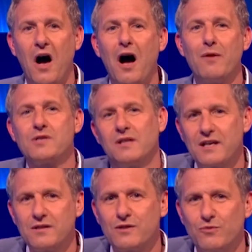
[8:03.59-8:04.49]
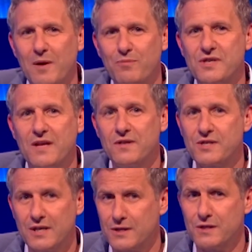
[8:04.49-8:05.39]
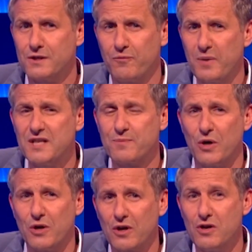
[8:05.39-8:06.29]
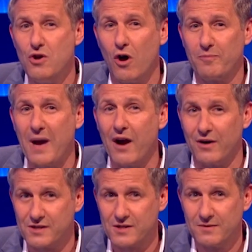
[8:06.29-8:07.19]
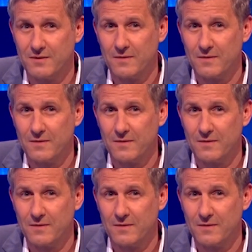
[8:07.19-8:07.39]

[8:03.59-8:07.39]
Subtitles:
"I was elected to represent the citizens of Pittsburgh, not Paris."